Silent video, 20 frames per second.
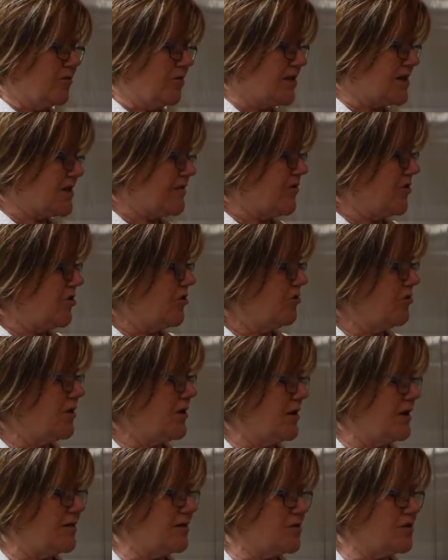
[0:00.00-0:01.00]
rest of our
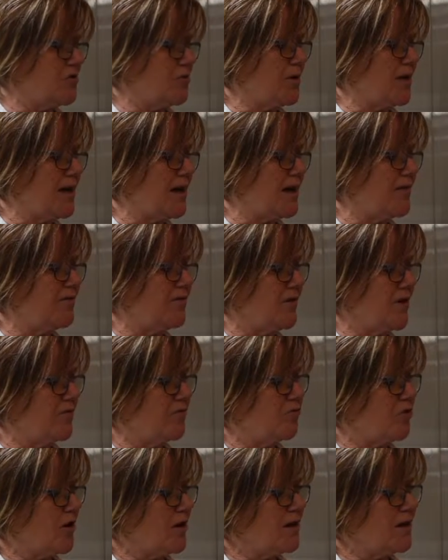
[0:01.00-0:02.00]
ingredients. So we have a
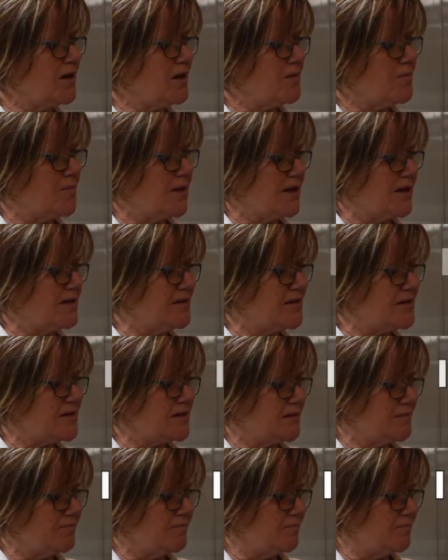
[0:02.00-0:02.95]
variety of beans.